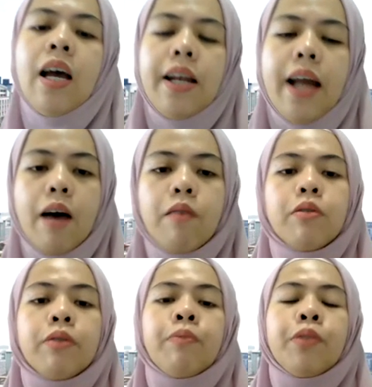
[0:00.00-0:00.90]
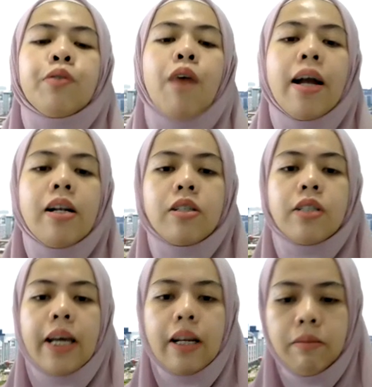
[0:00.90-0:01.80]
Now, to
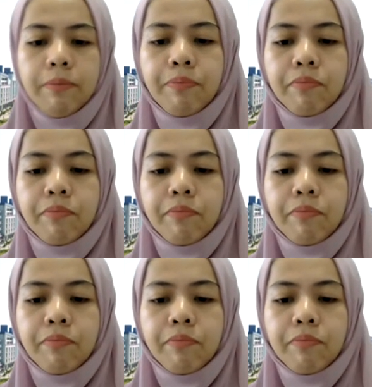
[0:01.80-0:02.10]
understand,